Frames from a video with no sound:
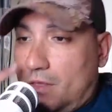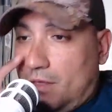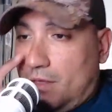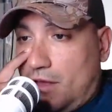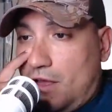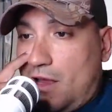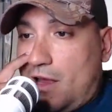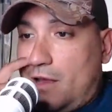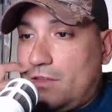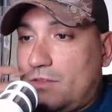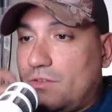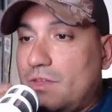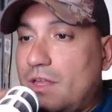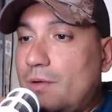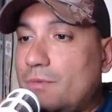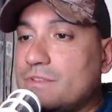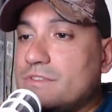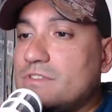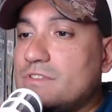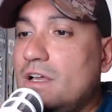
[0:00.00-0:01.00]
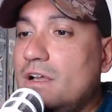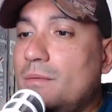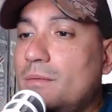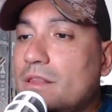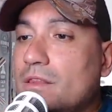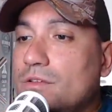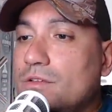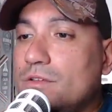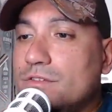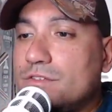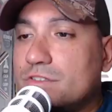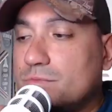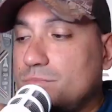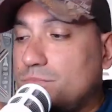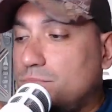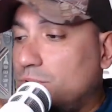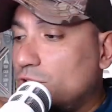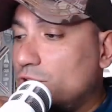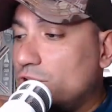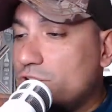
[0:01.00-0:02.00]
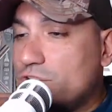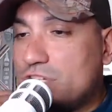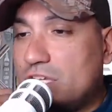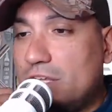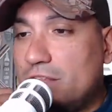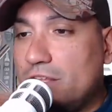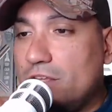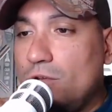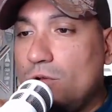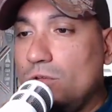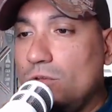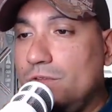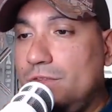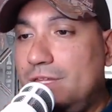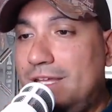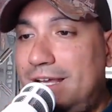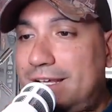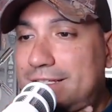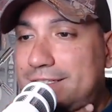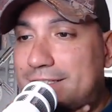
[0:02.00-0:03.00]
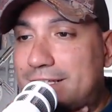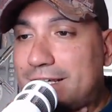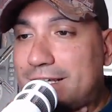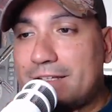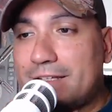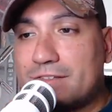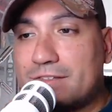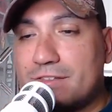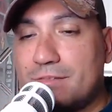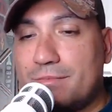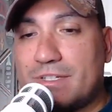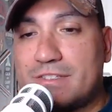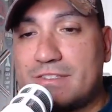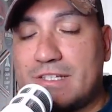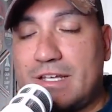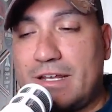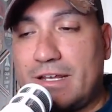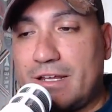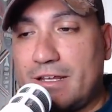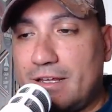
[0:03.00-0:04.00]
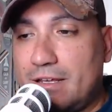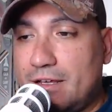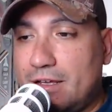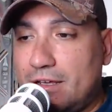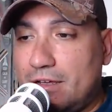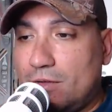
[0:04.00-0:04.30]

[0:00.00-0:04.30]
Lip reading: All right, so that was my little splurge on the old night sights. Some exciting,